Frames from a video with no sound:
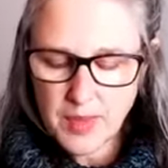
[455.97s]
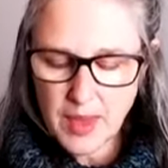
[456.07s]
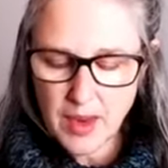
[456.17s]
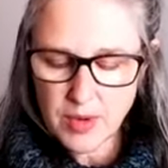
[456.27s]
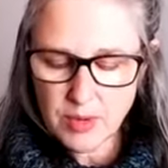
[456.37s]

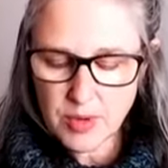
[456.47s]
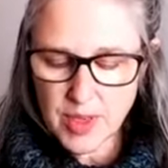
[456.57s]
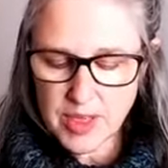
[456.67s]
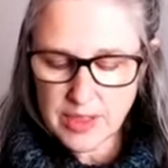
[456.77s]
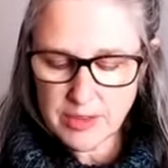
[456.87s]
And
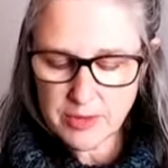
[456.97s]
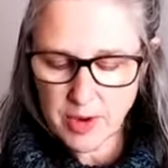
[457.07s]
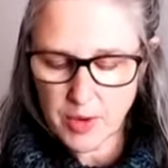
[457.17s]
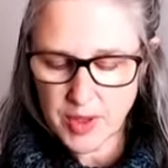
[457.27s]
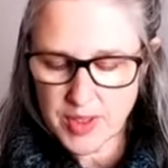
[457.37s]
really
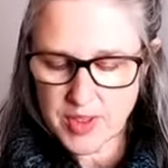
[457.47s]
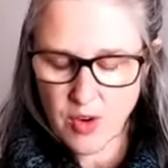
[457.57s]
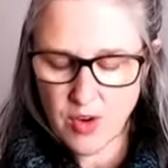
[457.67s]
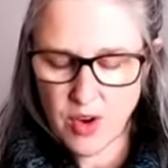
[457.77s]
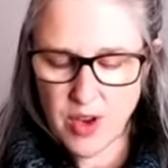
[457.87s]
focus
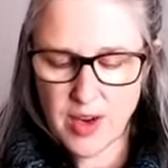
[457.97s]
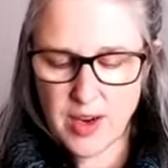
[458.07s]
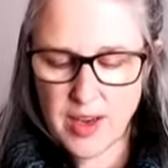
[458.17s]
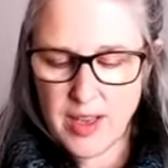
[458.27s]
on